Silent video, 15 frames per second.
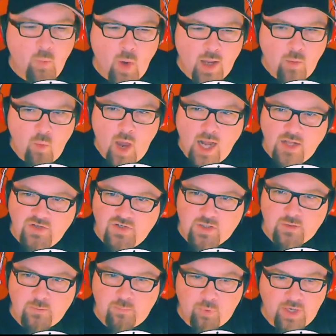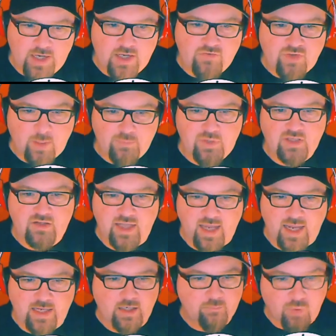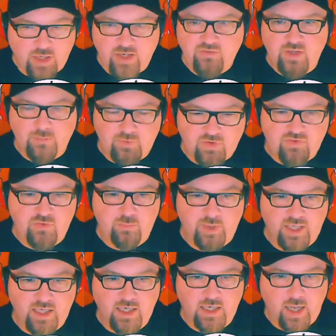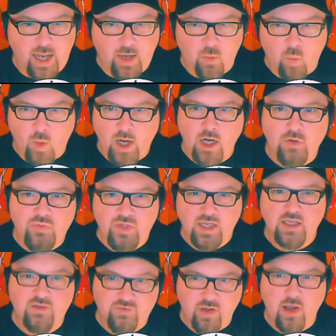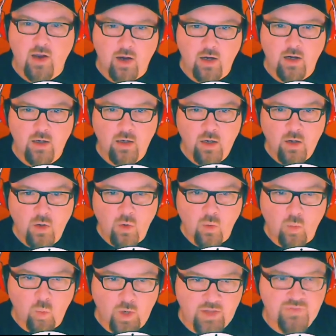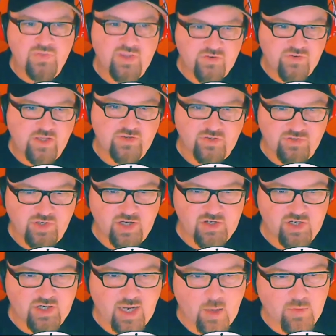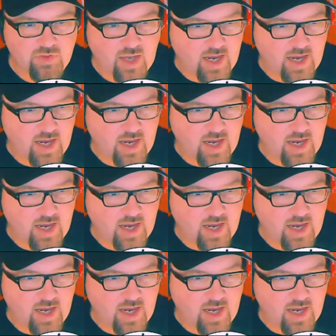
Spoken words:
why don't you bring us up to date, bring us up to speed on where things are with this legislation now, with